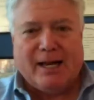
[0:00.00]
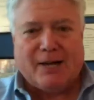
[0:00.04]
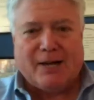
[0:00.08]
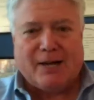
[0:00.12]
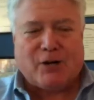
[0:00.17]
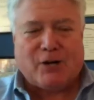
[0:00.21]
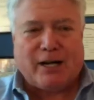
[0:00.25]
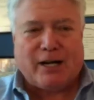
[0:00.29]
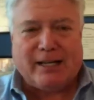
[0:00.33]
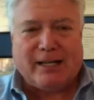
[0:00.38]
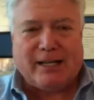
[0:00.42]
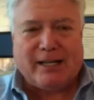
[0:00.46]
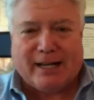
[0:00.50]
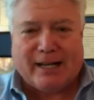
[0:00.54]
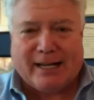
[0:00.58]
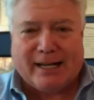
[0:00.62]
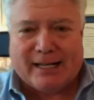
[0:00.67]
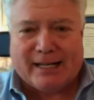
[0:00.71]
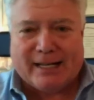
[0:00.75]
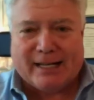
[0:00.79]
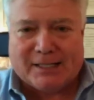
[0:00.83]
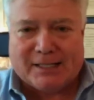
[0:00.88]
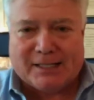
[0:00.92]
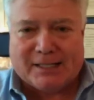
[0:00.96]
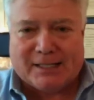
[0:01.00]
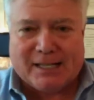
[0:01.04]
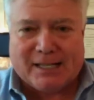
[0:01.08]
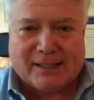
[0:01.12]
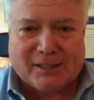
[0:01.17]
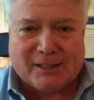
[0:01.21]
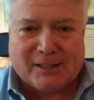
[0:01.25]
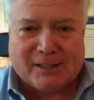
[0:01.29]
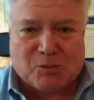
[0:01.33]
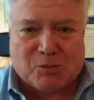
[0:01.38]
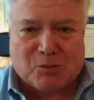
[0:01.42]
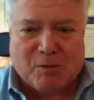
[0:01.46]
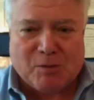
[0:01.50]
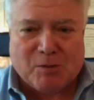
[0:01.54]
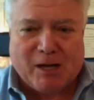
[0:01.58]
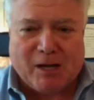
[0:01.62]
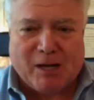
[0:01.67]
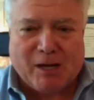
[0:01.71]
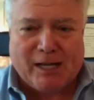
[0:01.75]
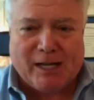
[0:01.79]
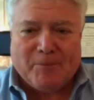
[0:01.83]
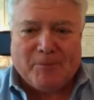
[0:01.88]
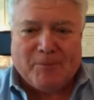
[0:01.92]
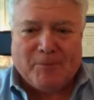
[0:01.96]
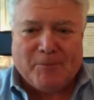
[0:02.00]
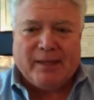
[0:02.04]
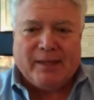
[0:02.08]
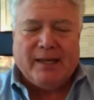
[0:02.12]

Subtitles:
I try to get eye contact and a smile.